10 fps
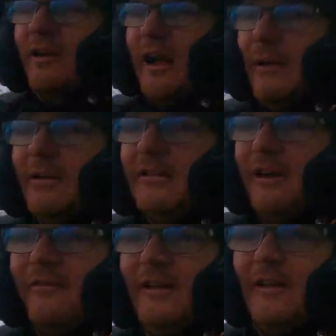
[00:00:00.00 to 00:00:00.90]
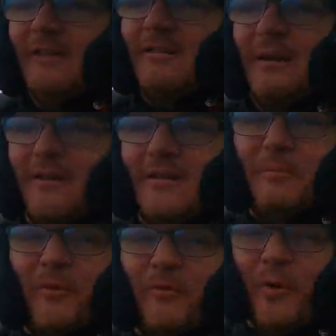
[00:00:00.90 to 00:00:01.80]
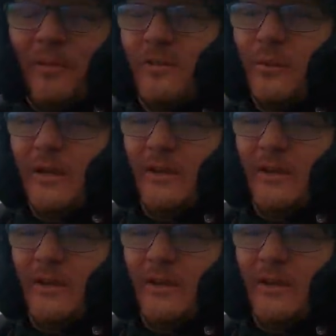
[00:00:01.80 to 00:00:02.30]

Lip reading: I would definitely consider this a performance wheel.